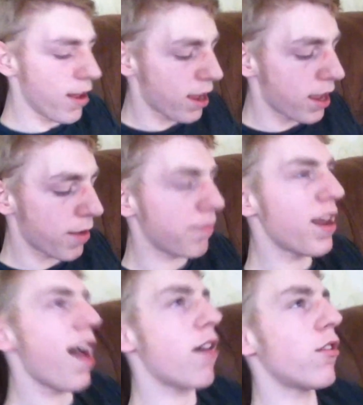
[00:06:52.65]
I am
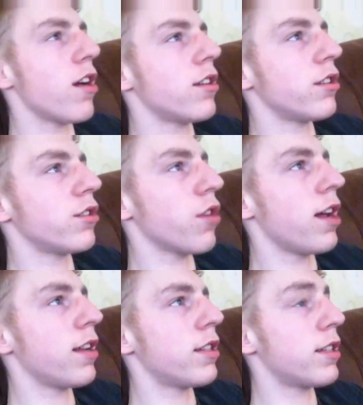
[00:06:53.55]
now going to
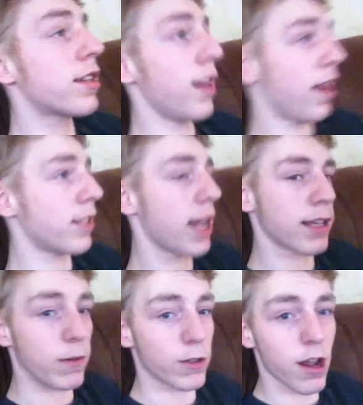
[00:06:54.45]
try to connect to
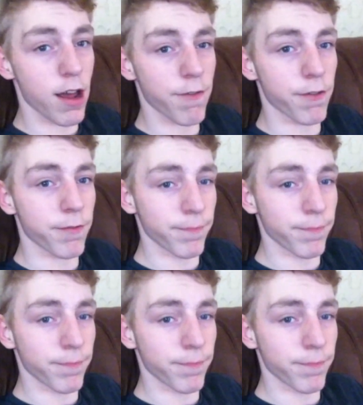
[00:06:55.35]
Xbox Live.